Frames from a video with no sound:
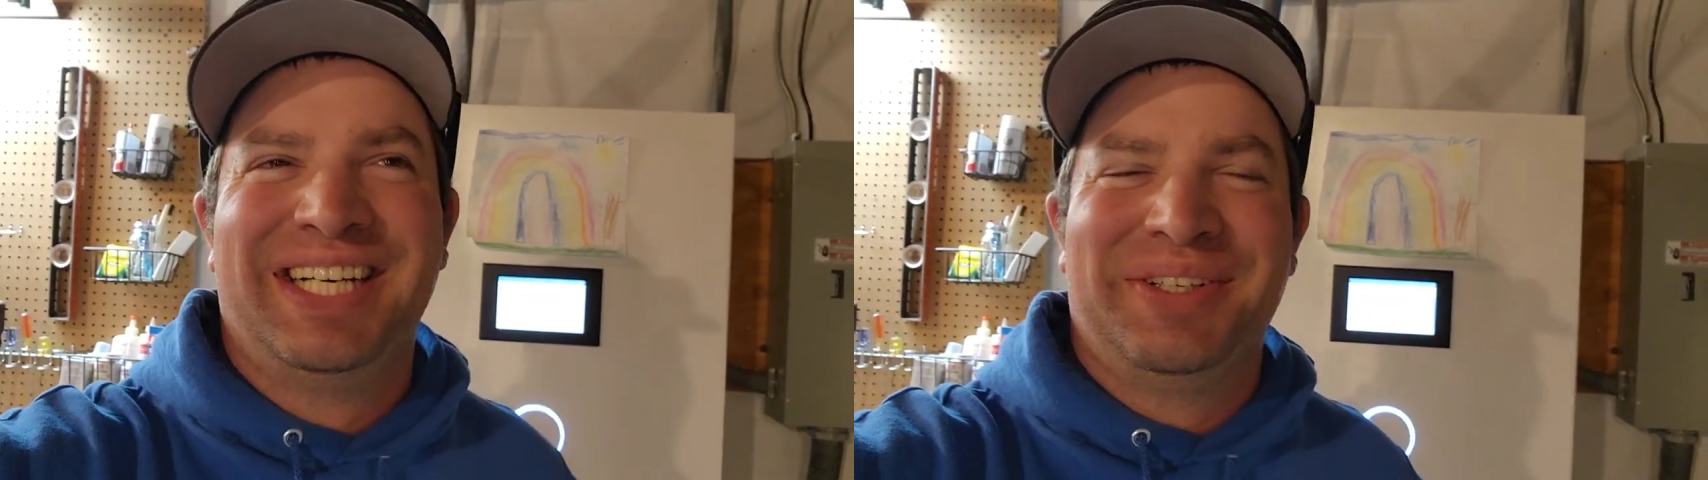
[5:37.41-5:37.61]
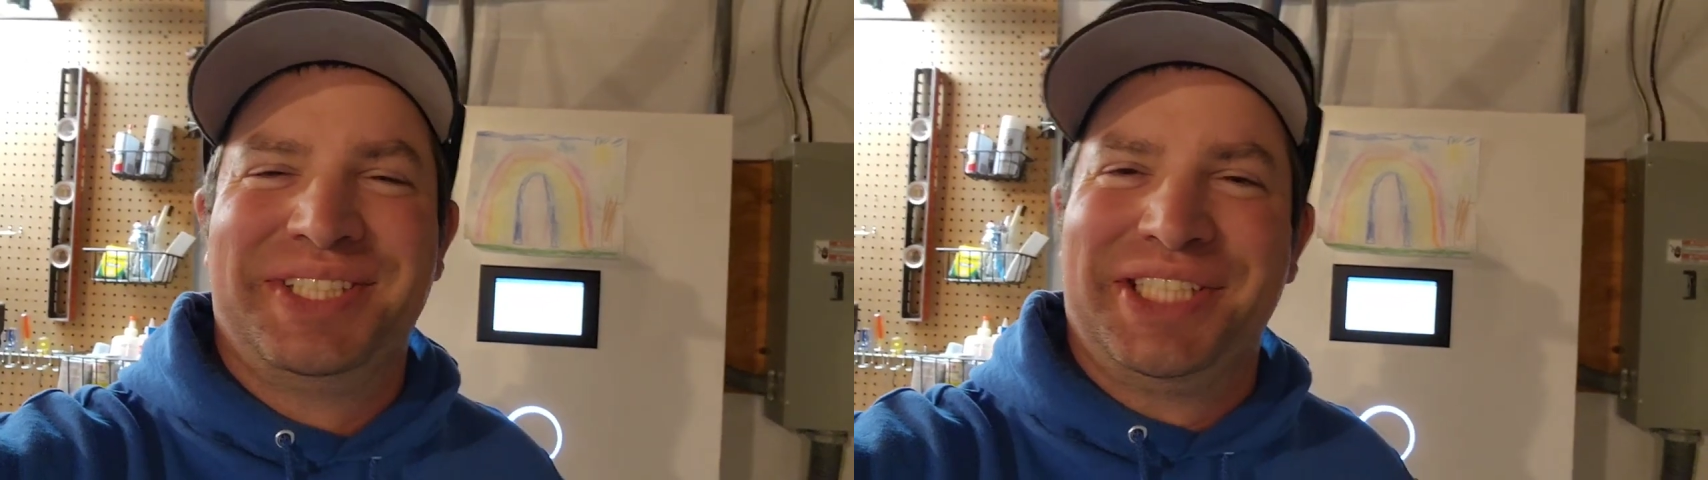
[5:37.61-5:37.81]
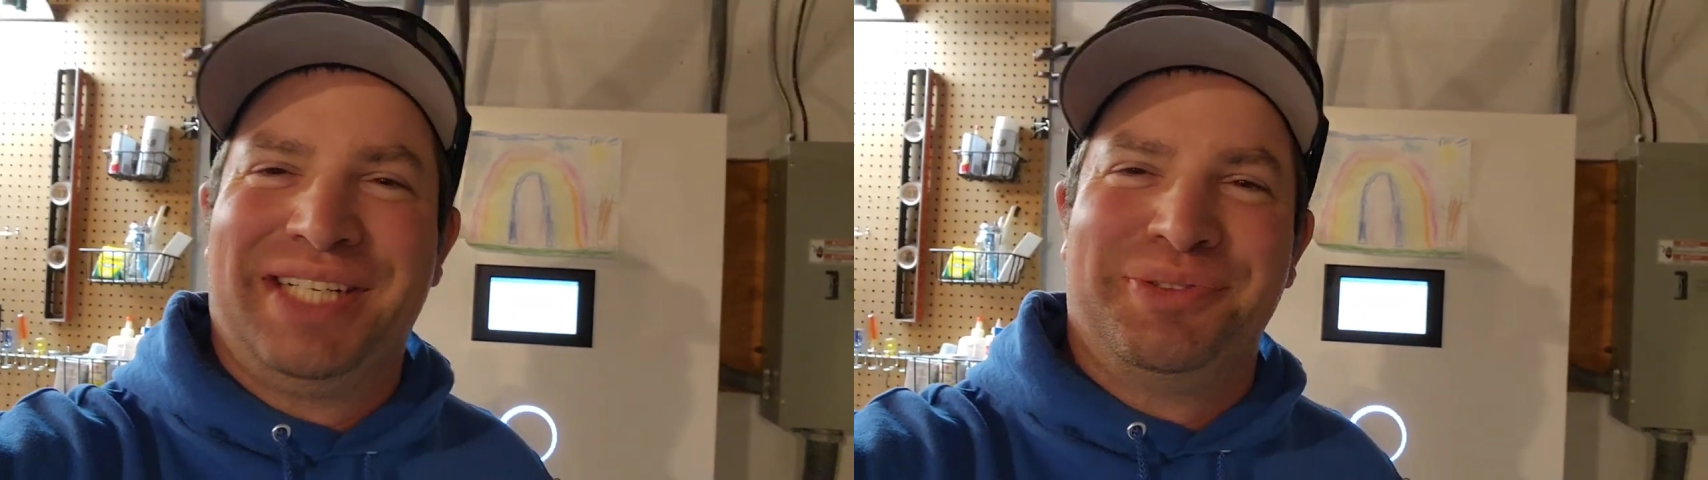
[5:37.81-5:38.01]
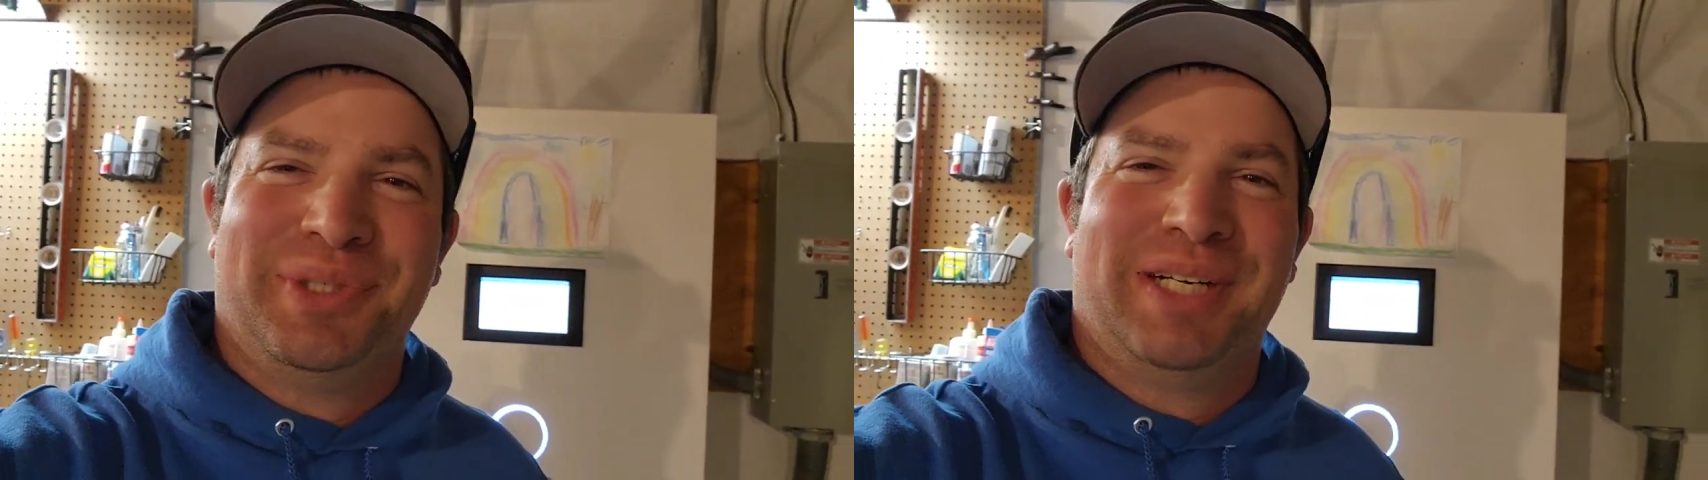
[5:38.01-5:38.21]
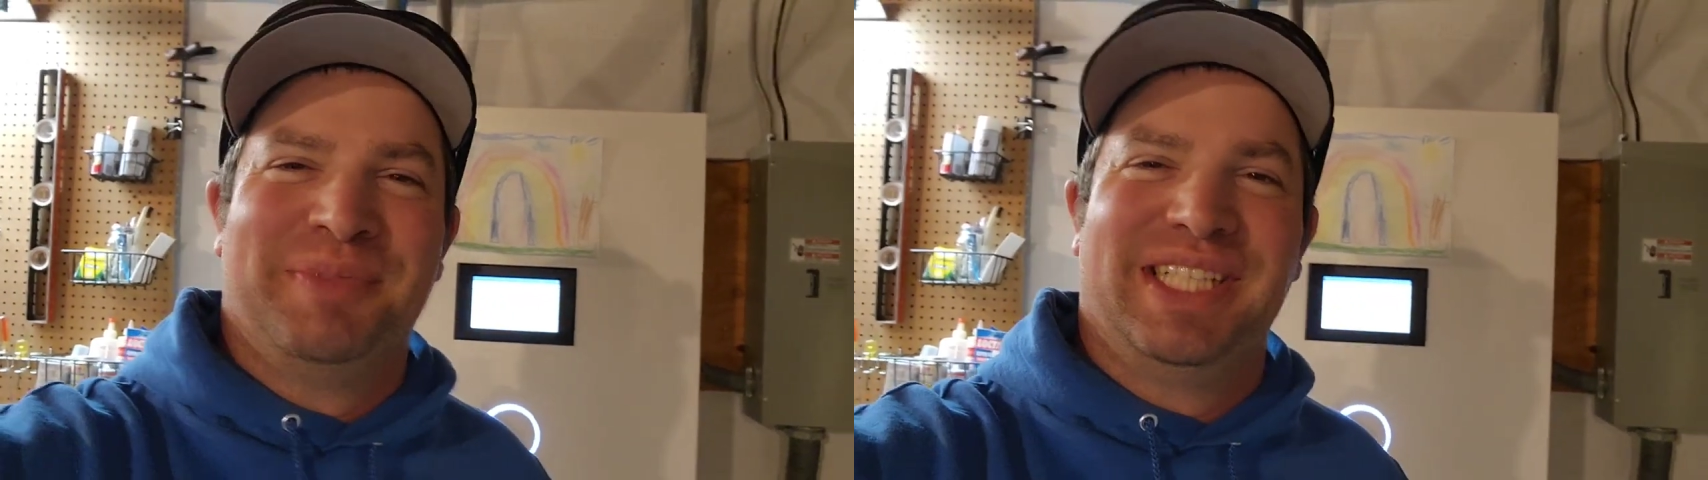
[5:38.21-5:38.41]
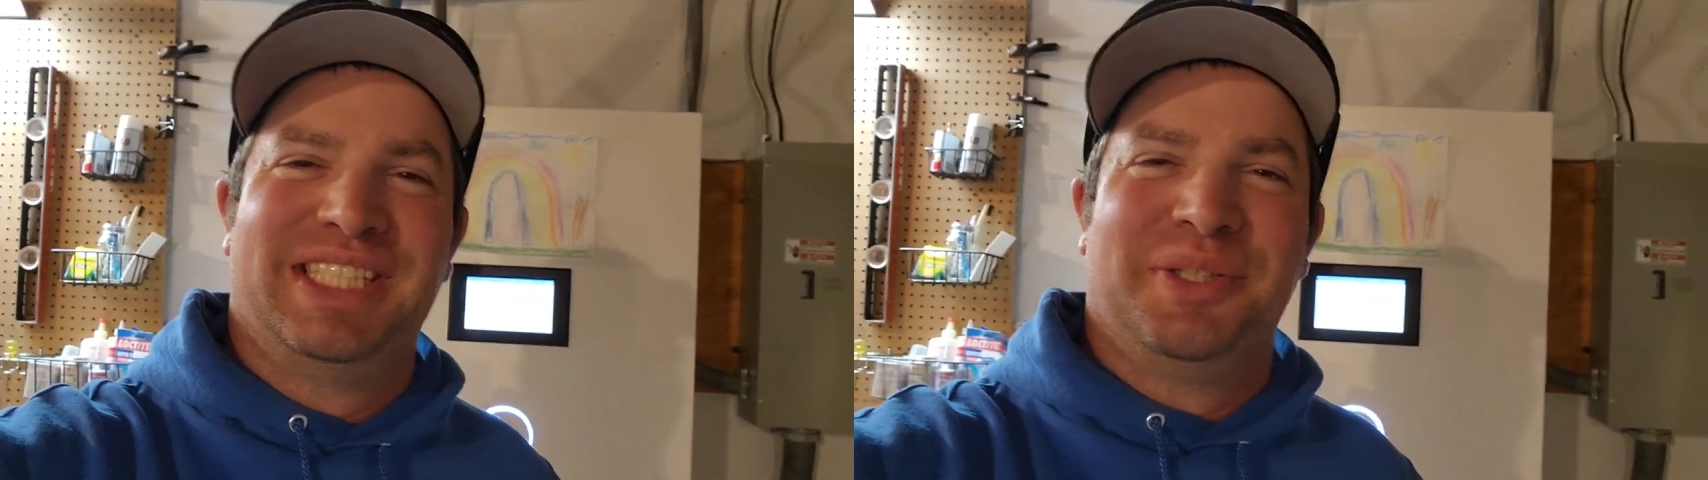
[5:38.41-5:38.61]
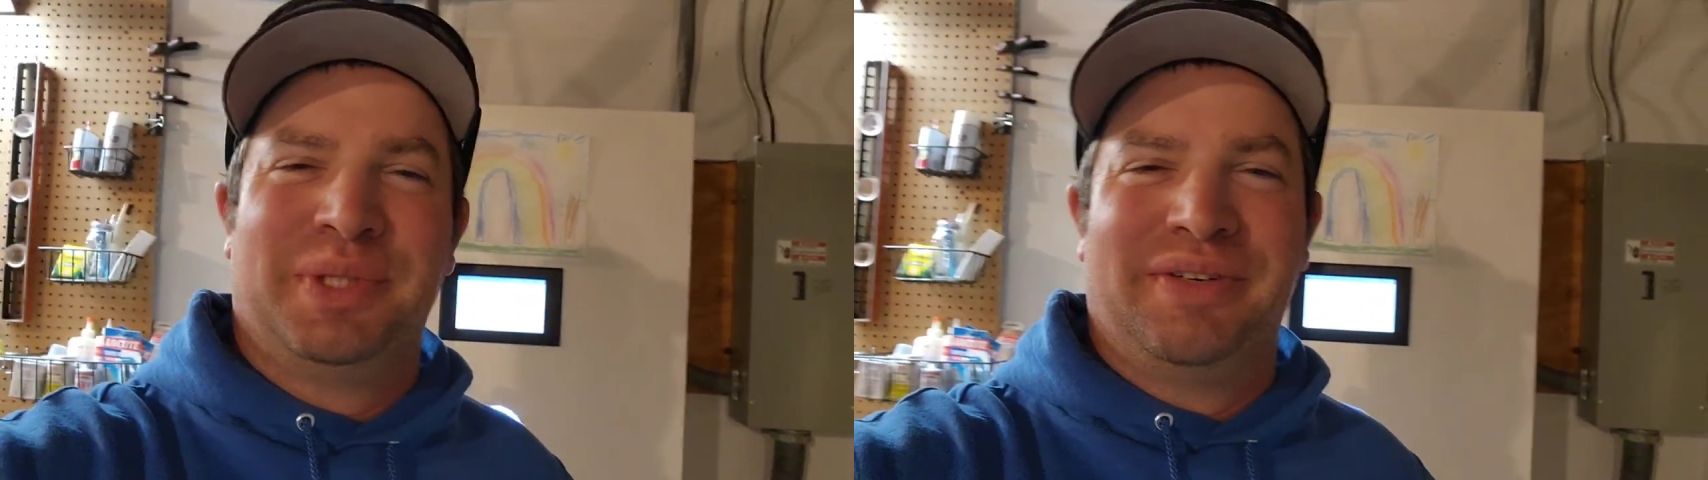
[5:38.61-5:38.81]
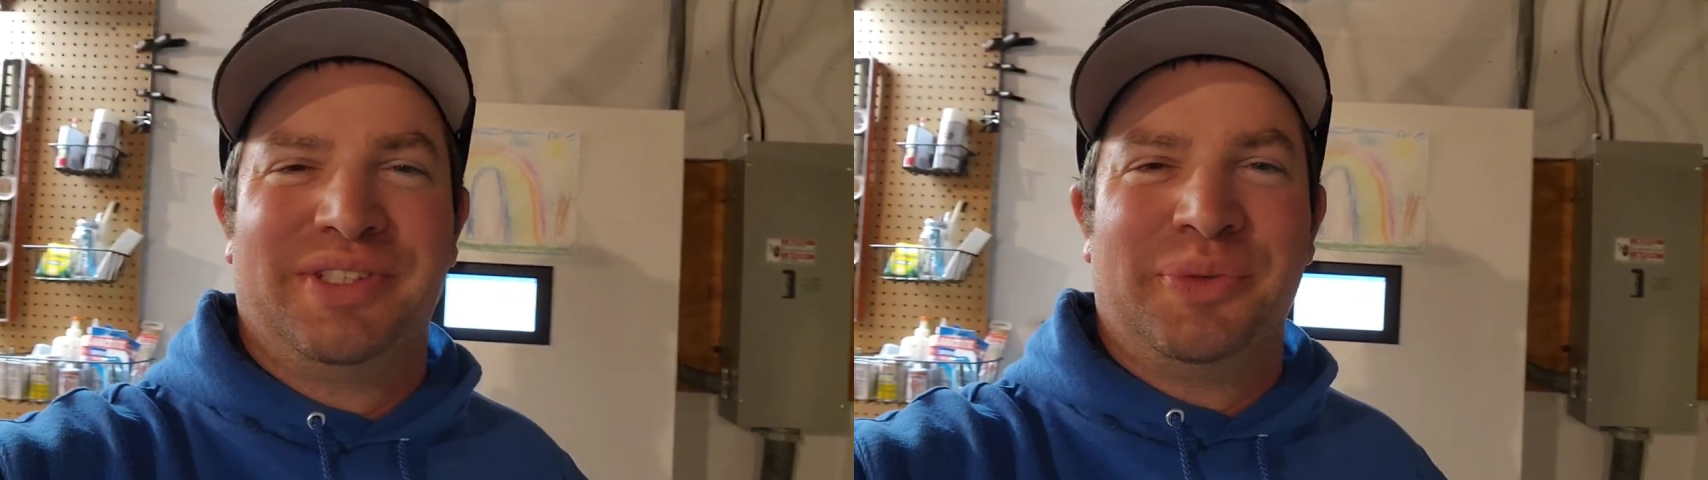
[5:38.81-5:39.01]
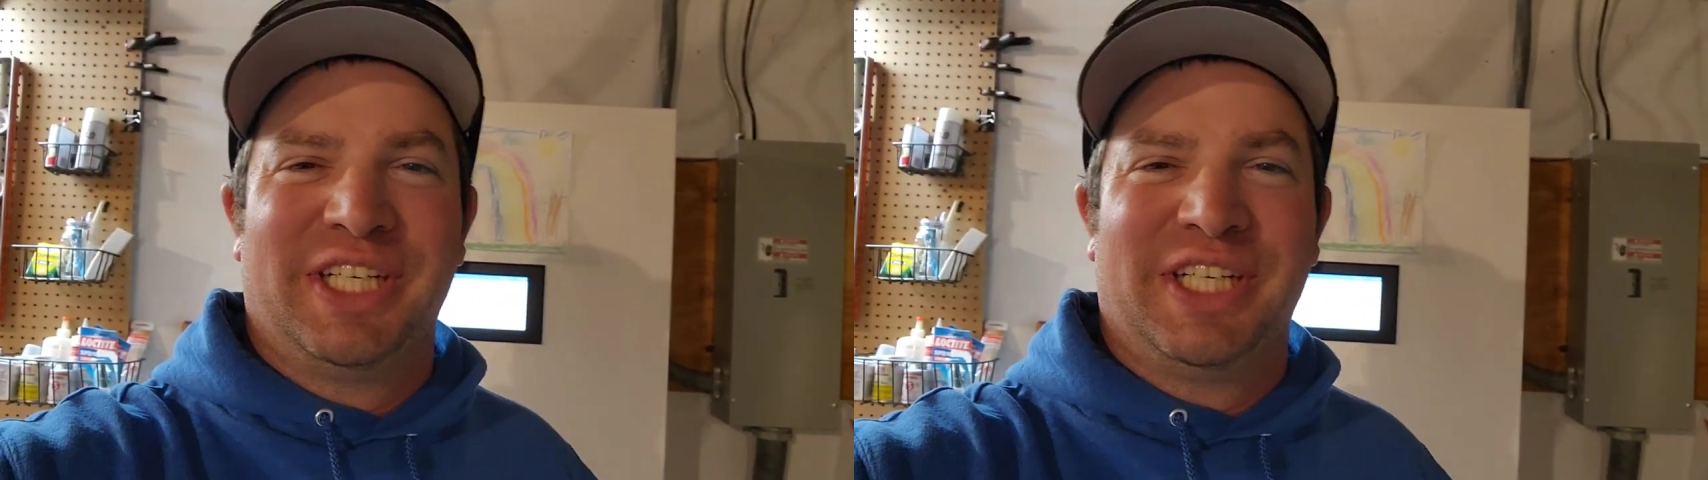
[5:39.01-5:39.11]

or software updates or whatever you